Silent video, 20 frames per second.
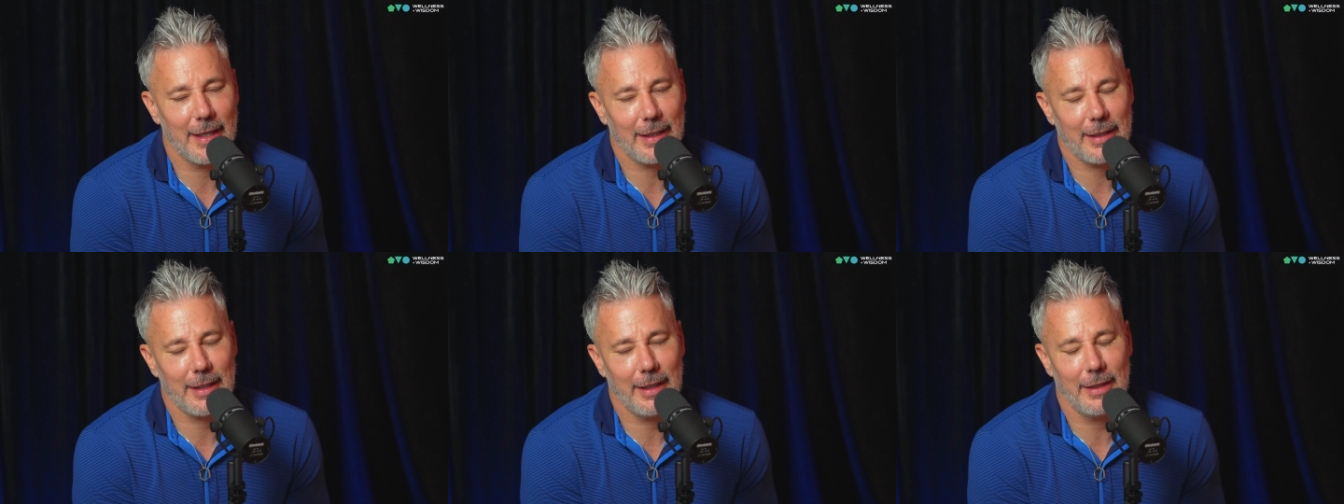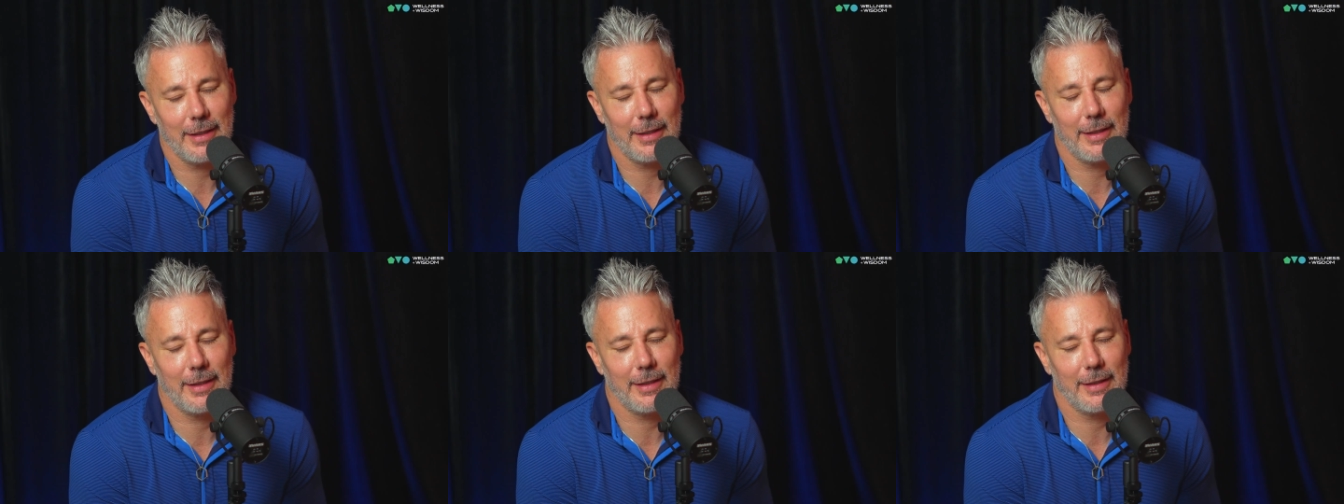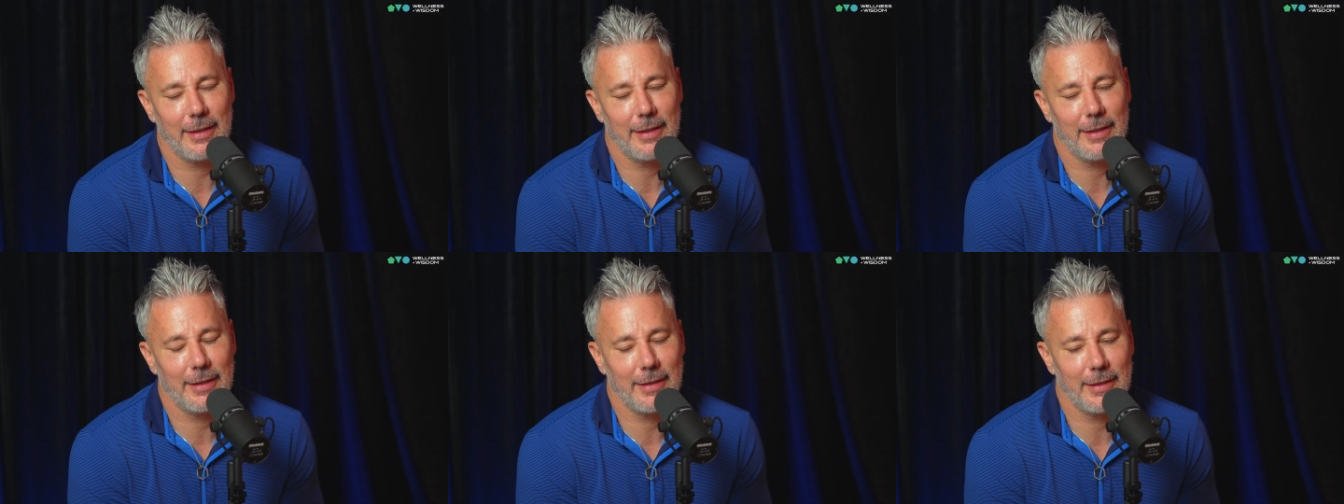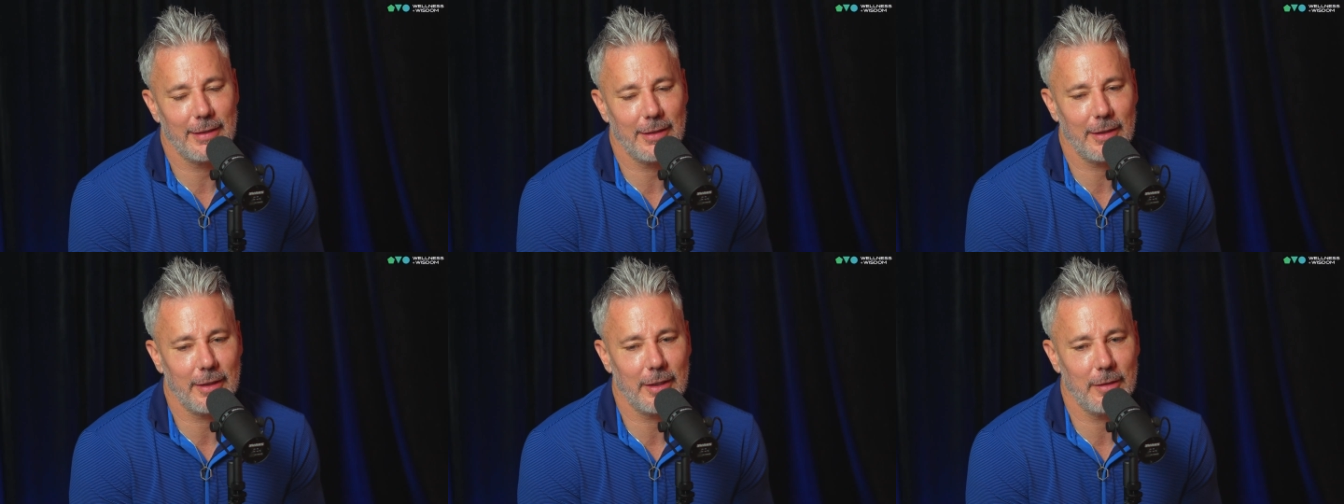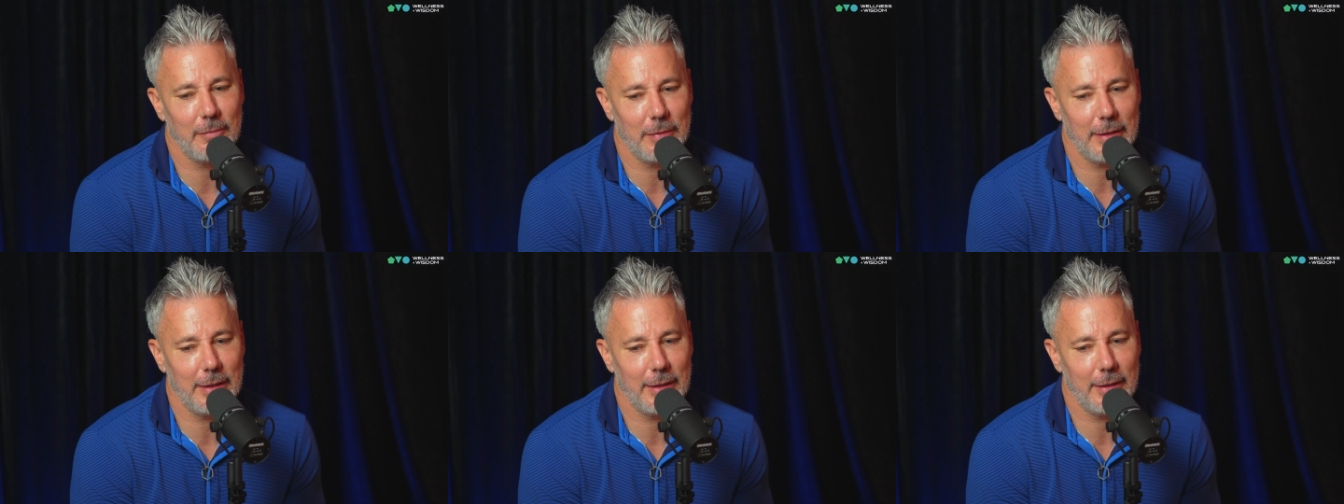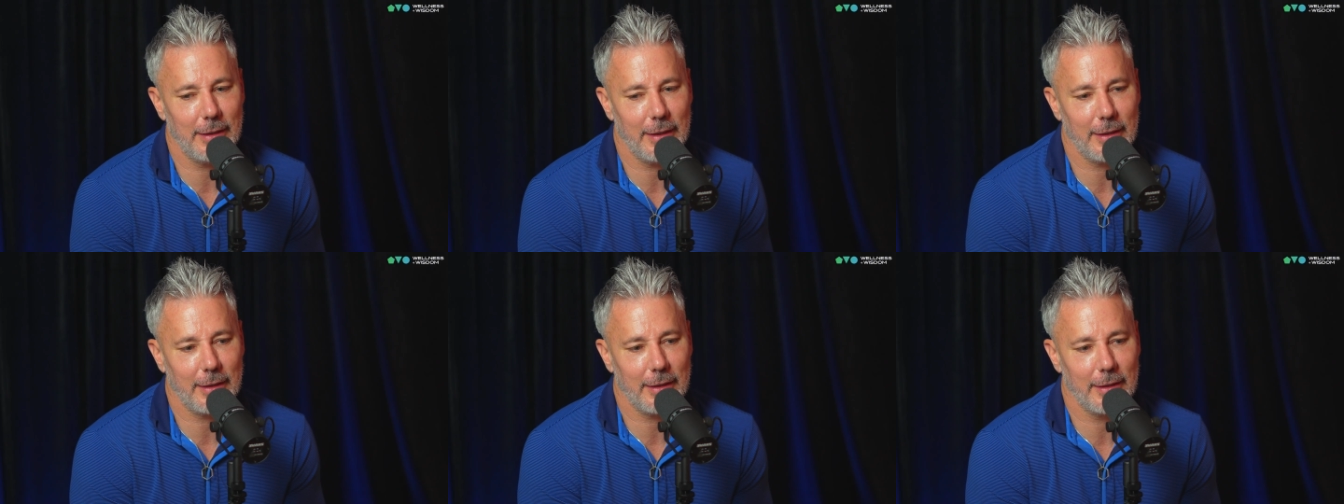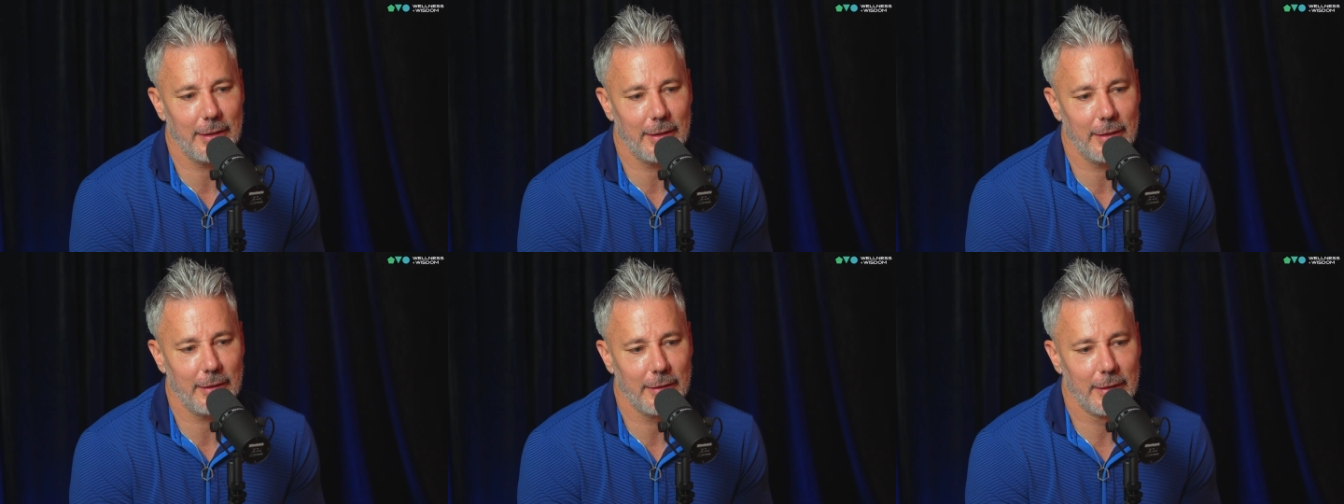that can, uh, there can be like
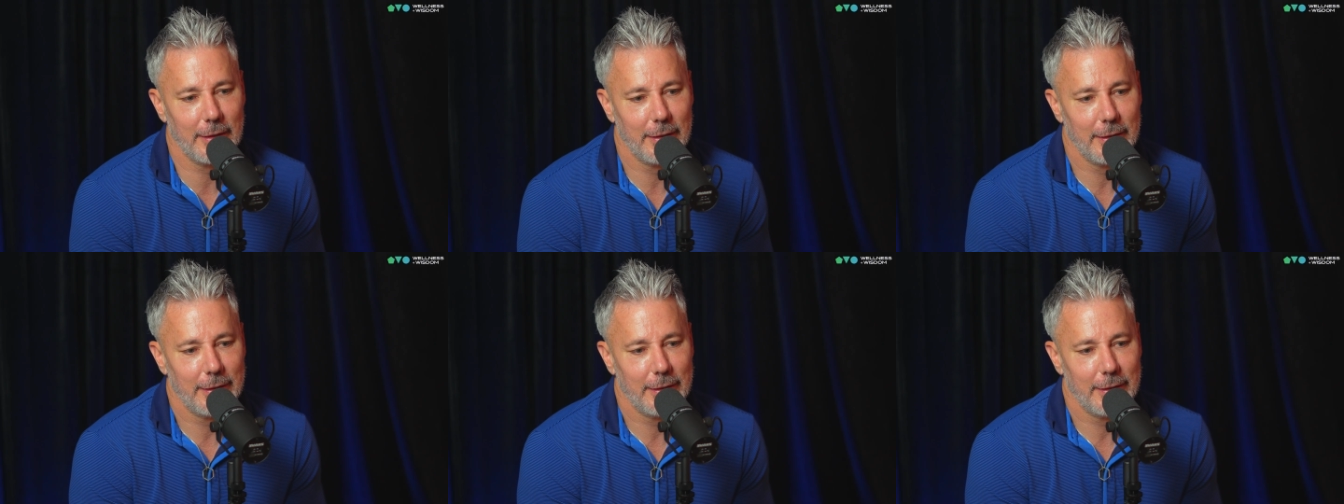a